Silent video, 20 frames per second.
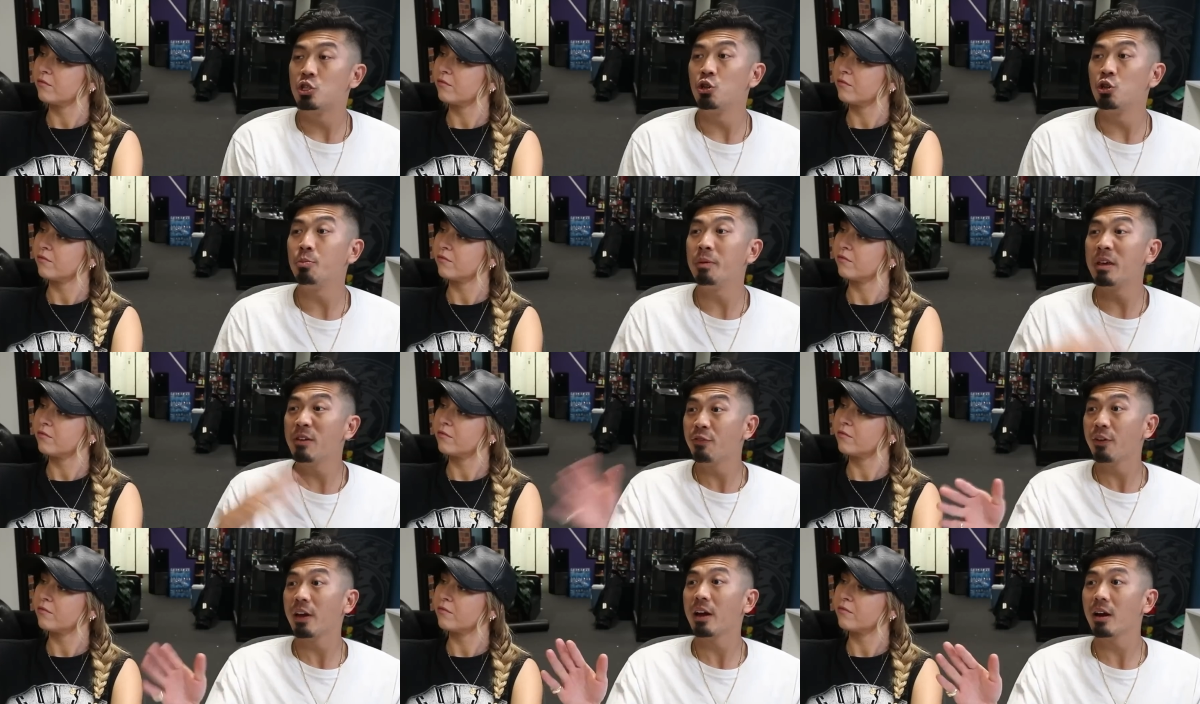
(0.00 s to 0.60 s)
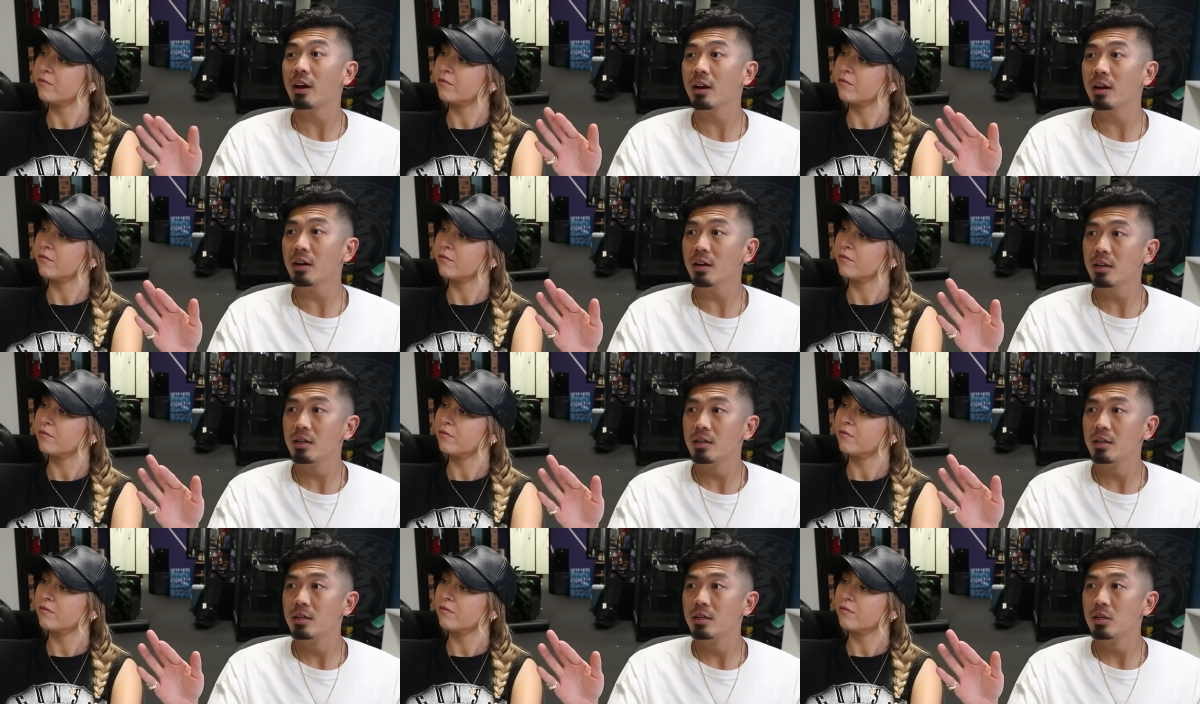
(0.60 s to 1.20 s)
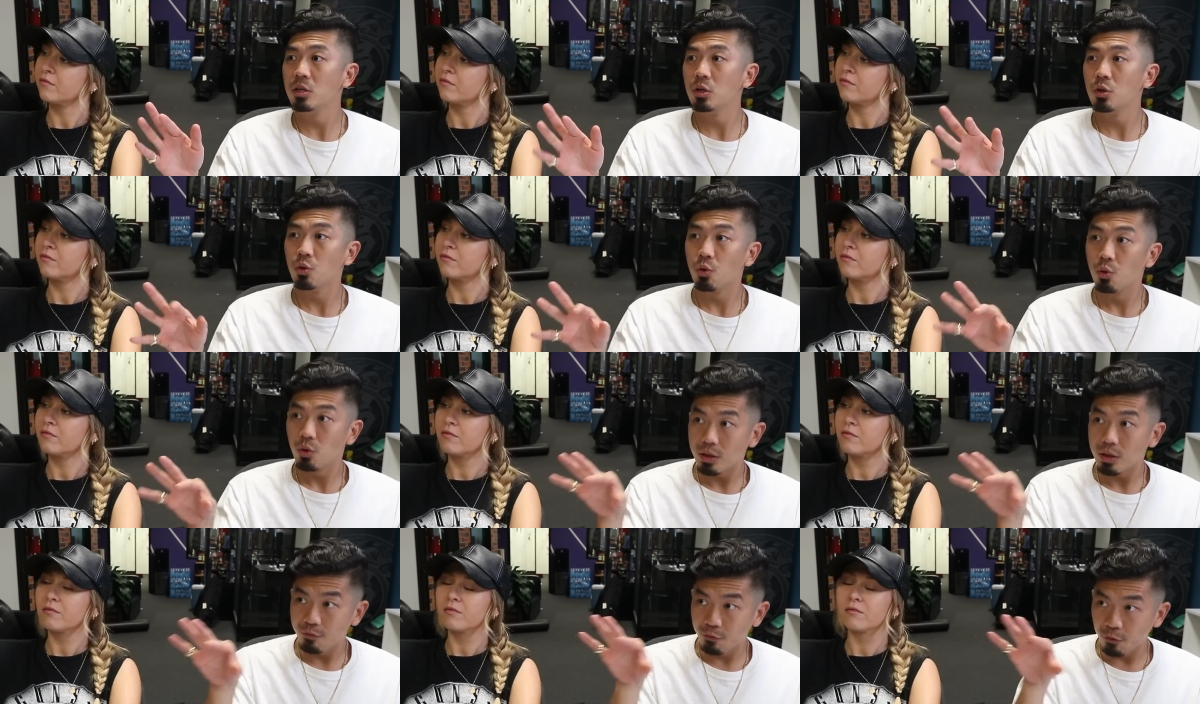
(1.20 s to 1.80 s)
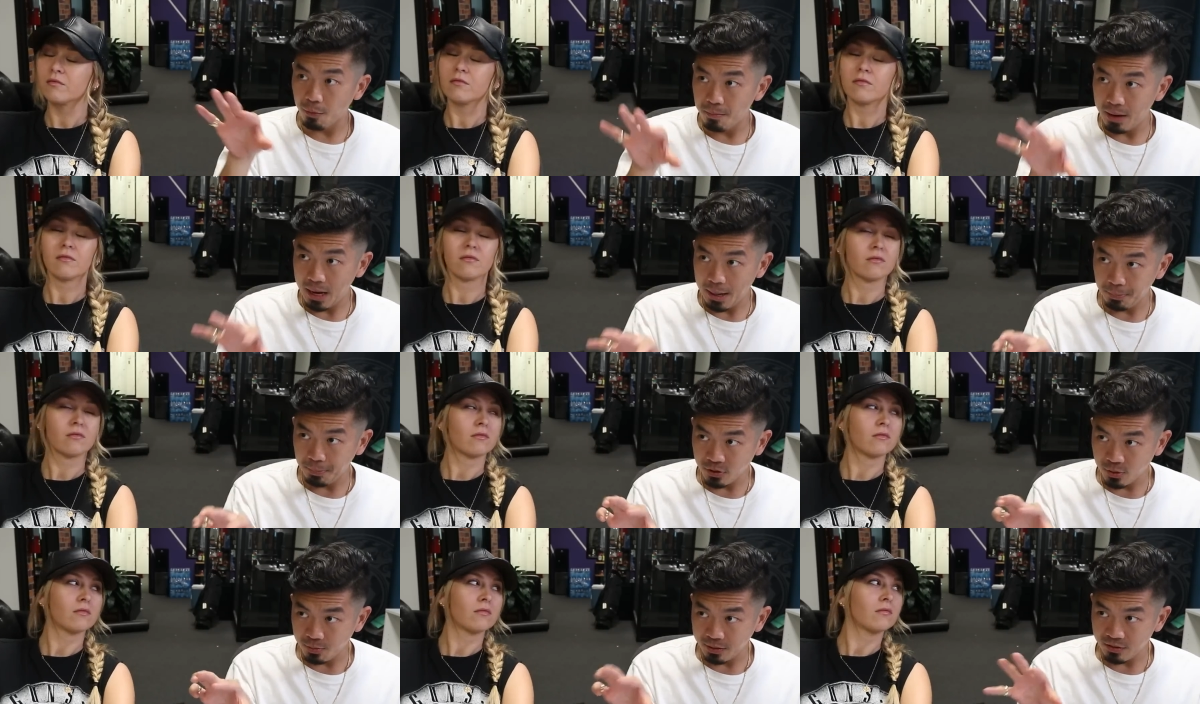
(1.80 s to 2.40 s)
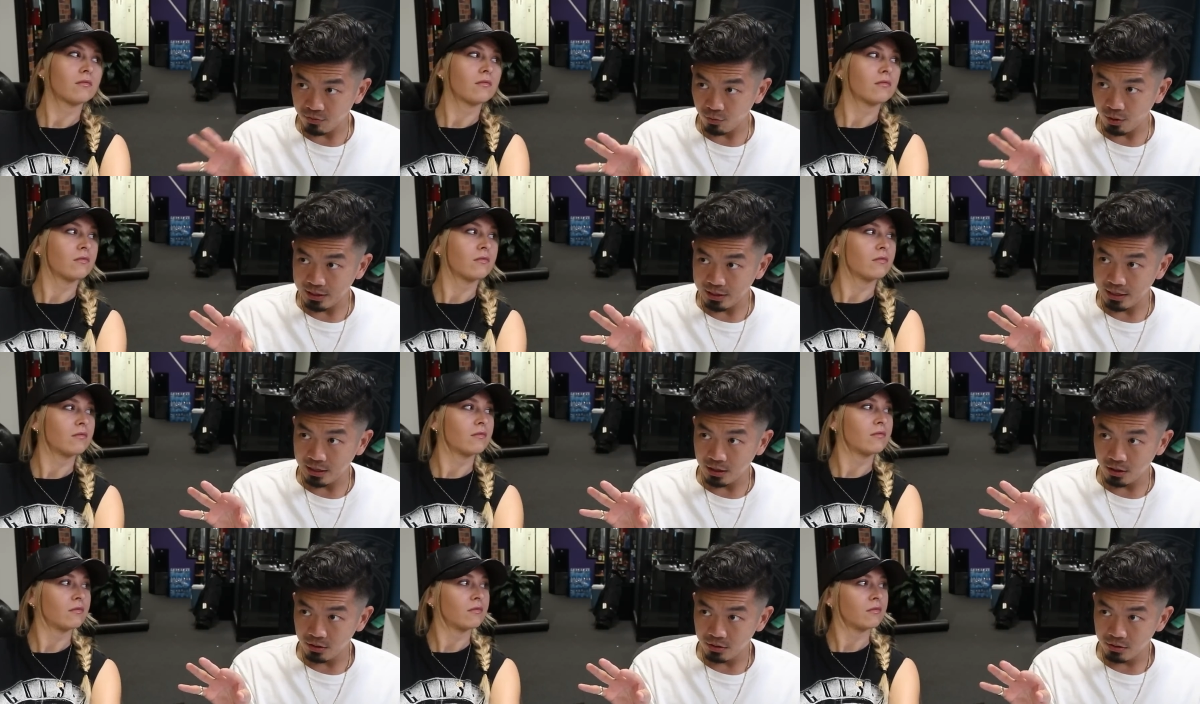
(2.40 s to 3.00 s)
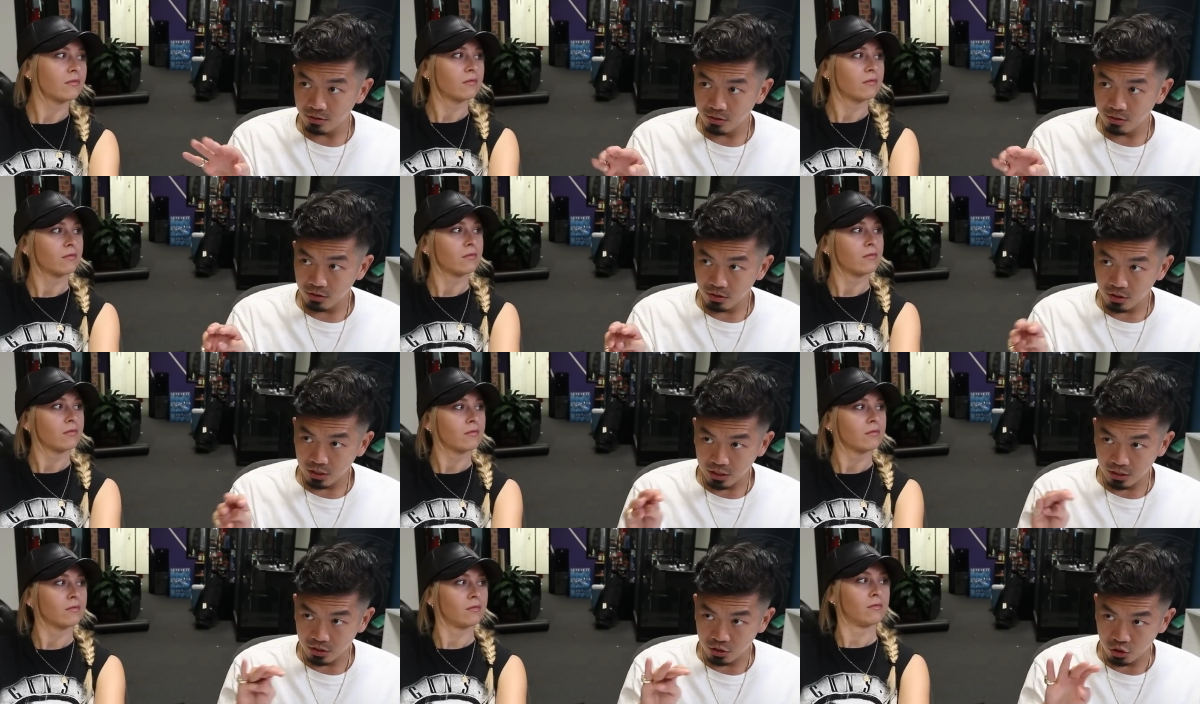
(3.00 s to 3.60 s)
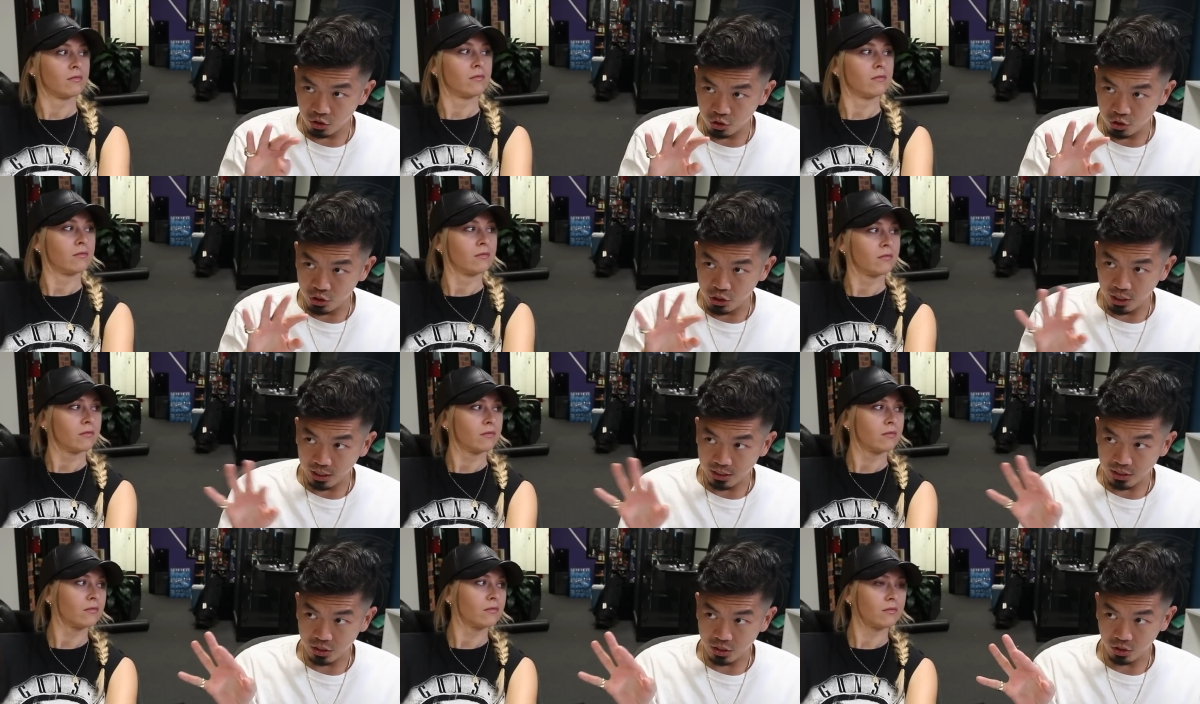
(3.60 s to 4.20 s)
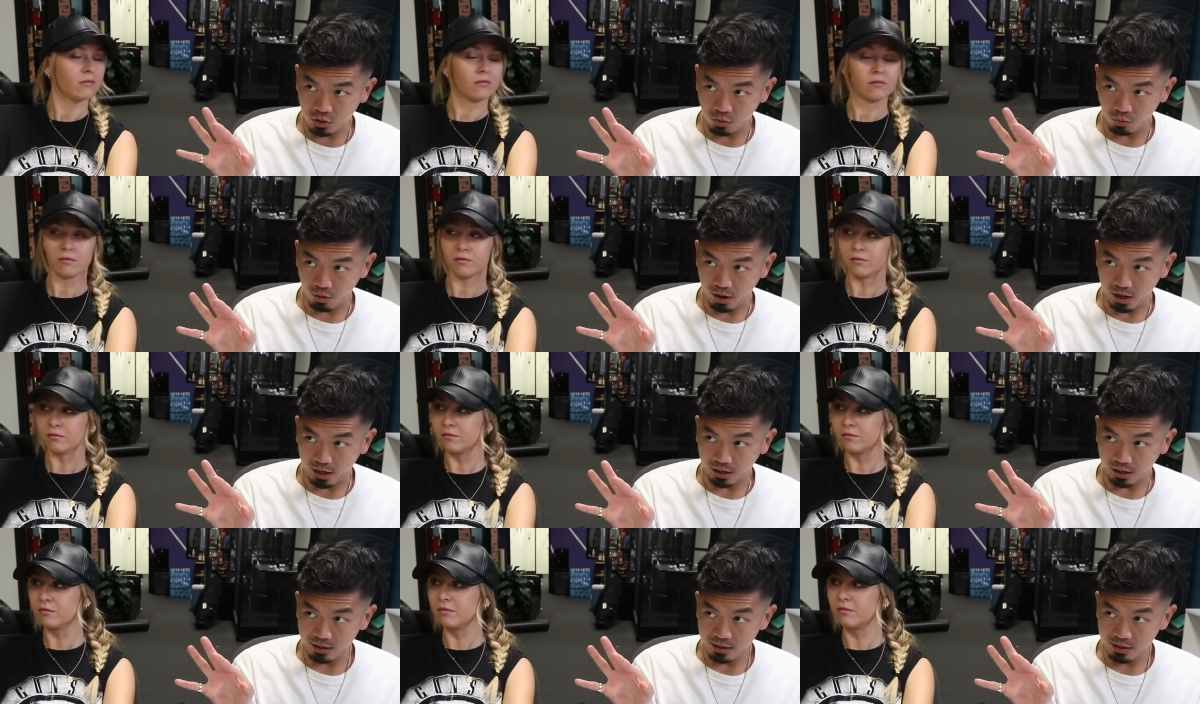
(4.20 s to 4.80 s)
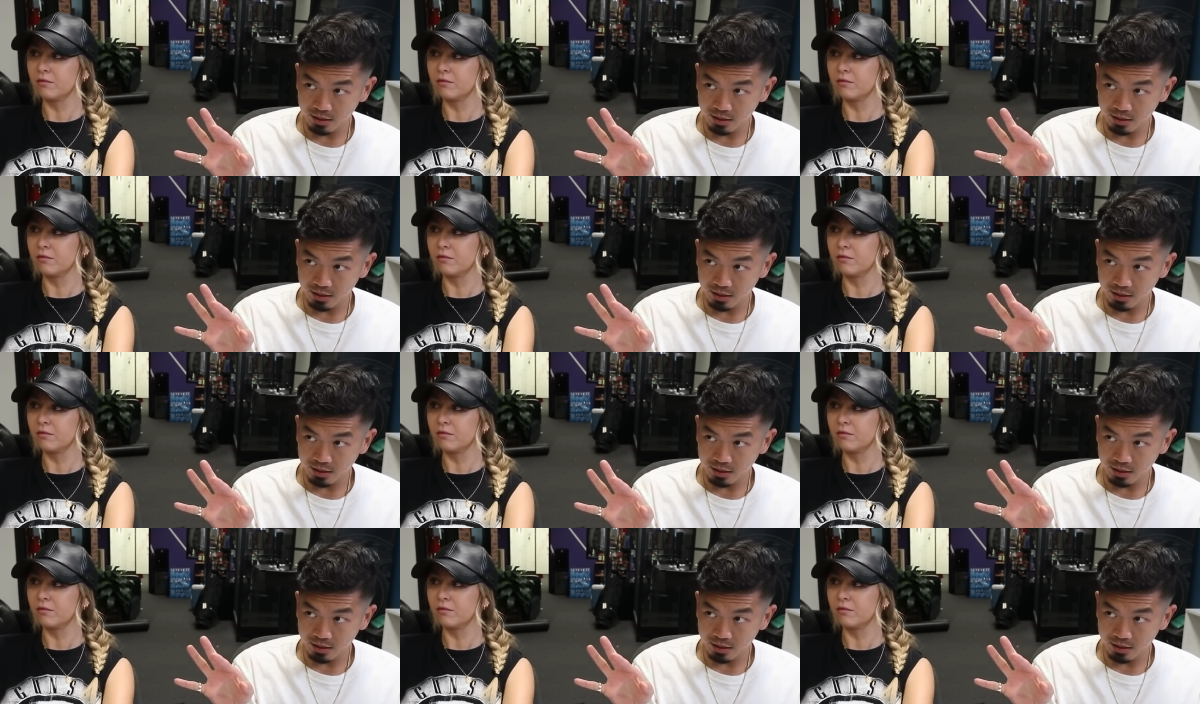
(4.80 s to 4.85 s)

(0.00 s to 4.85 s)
Speaker 1: To be fair, yes, from my perspective right now, it's just gray.